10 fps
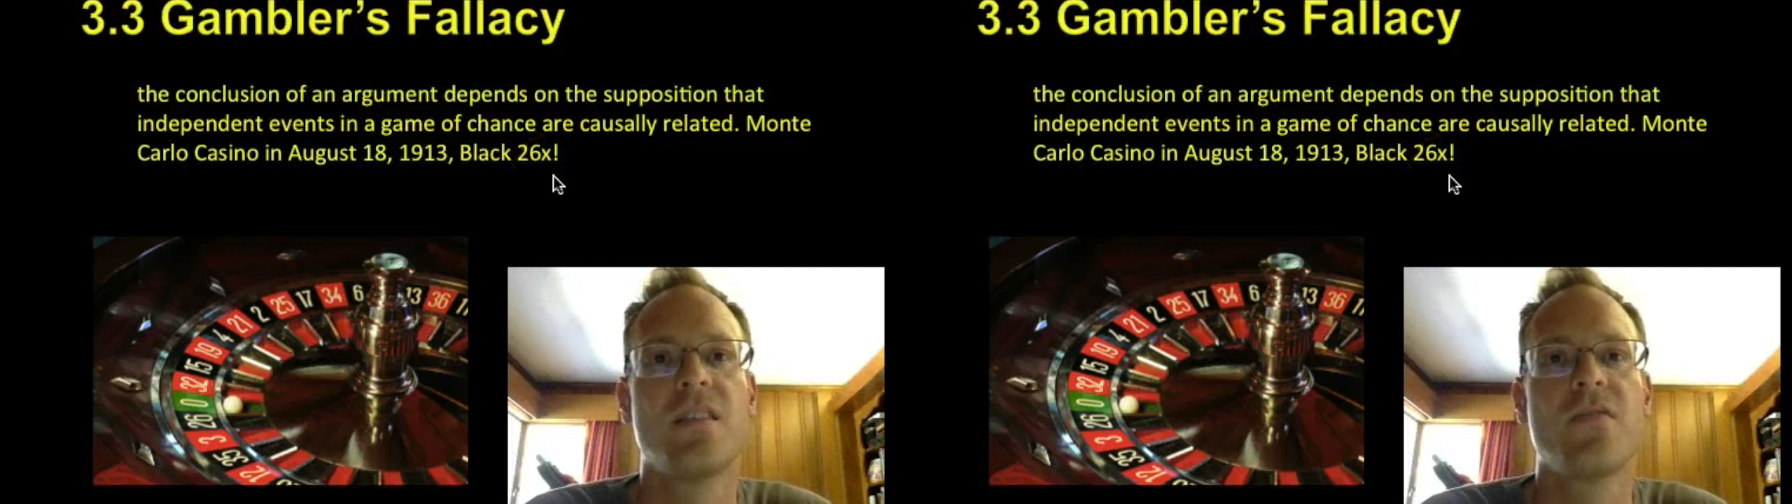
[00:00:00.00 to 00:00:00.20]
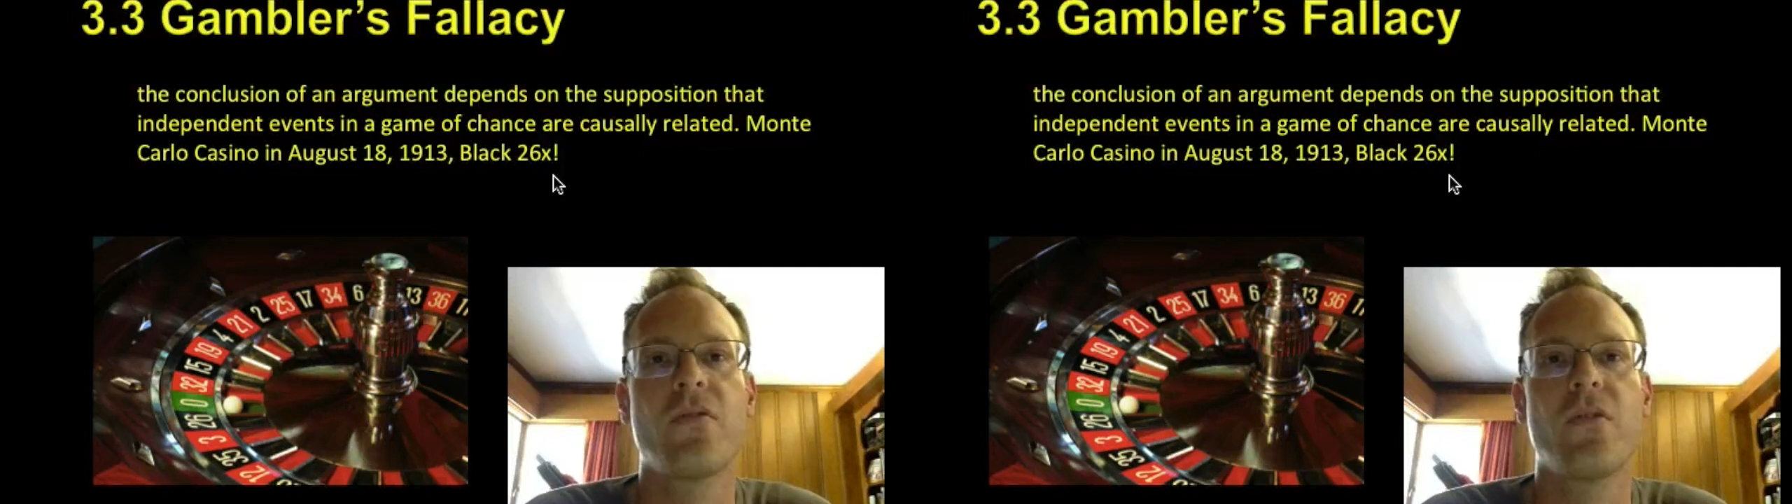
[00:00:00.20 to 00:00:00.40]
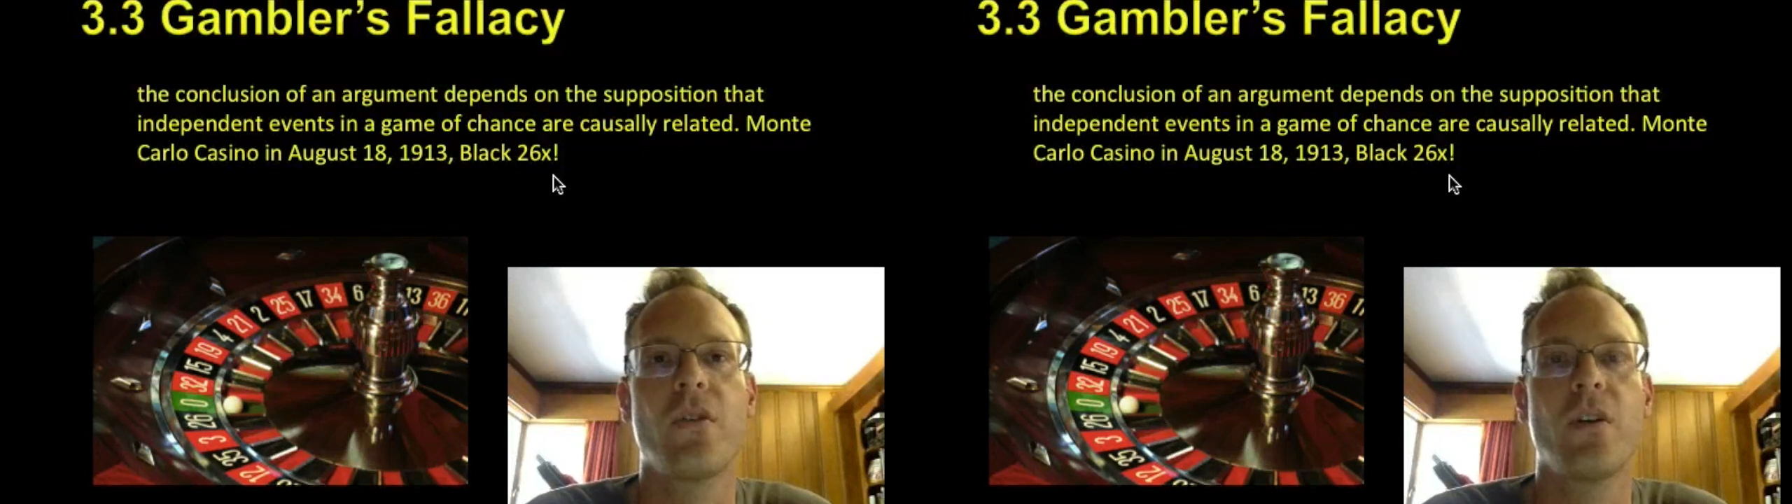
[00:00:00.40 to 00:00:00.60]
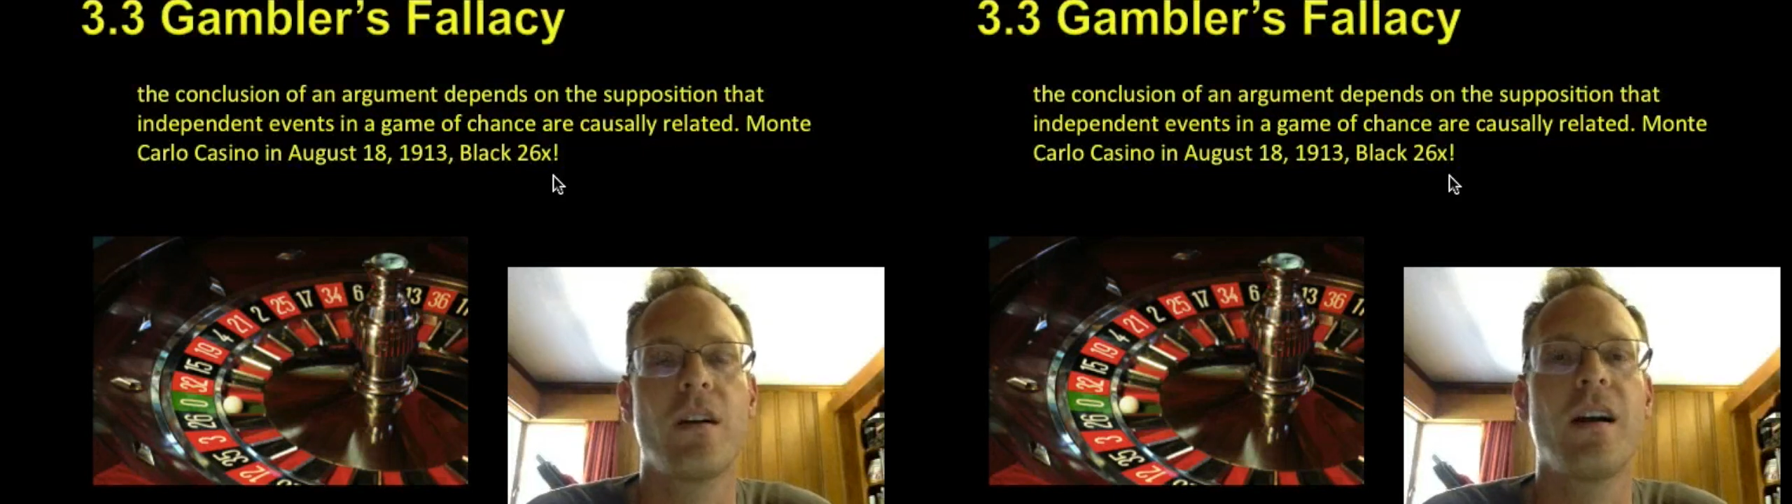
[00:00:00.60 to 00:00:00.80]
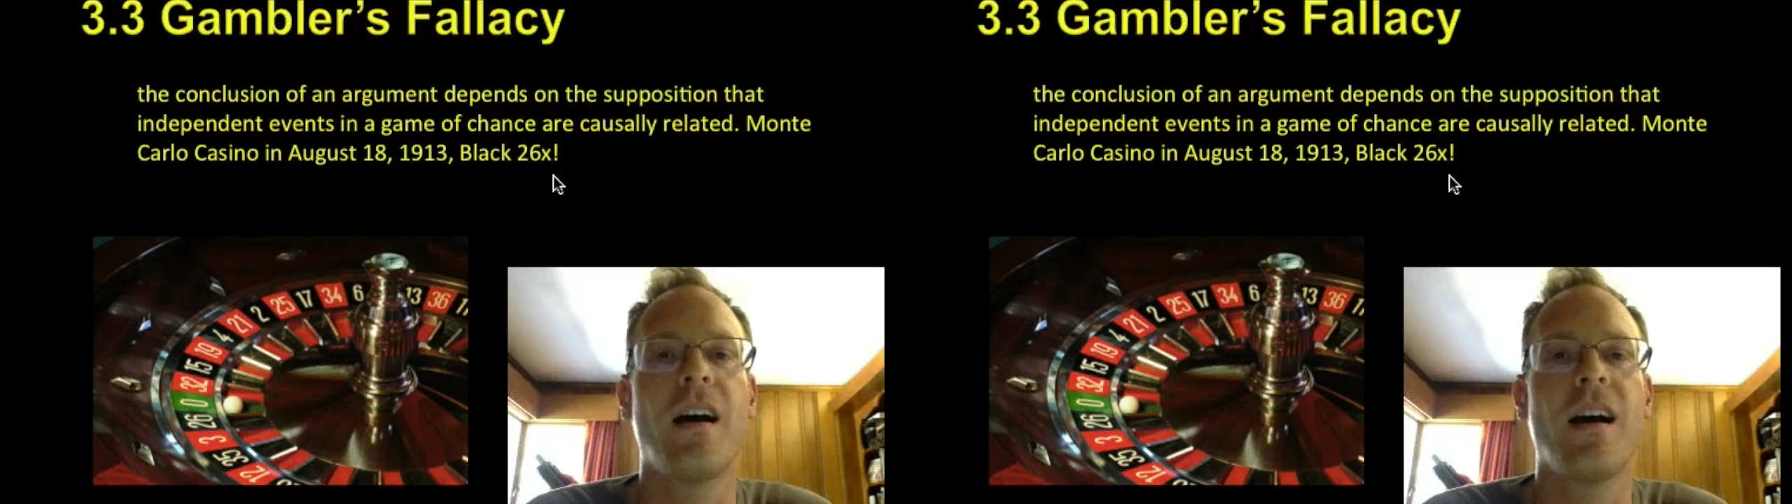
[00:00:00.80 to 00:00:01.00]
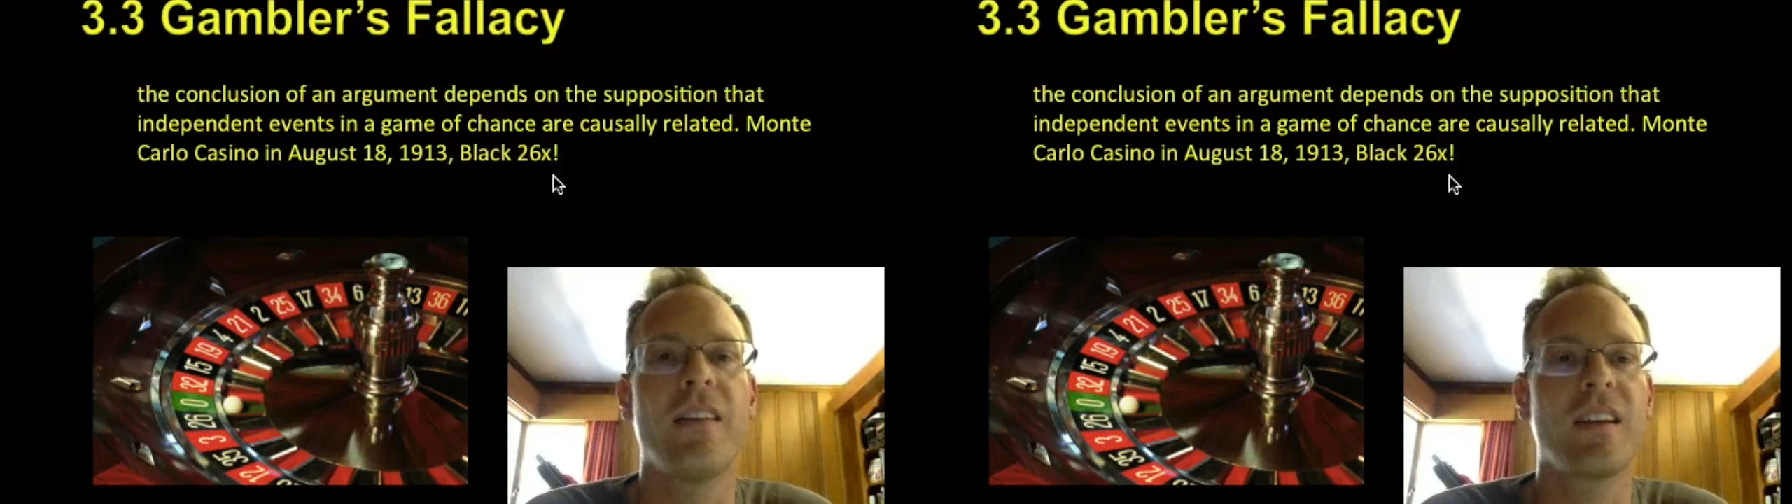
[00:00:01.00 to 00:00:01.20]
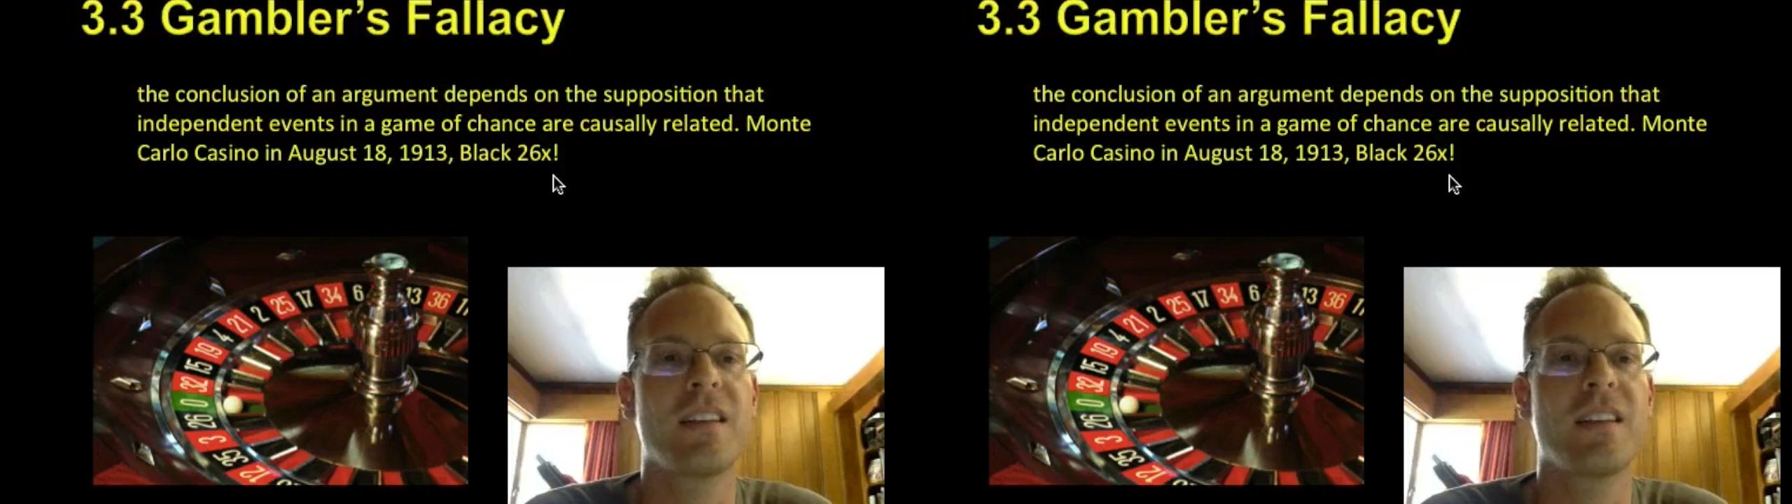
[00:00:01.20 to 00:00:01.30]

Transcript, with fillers: for uh, the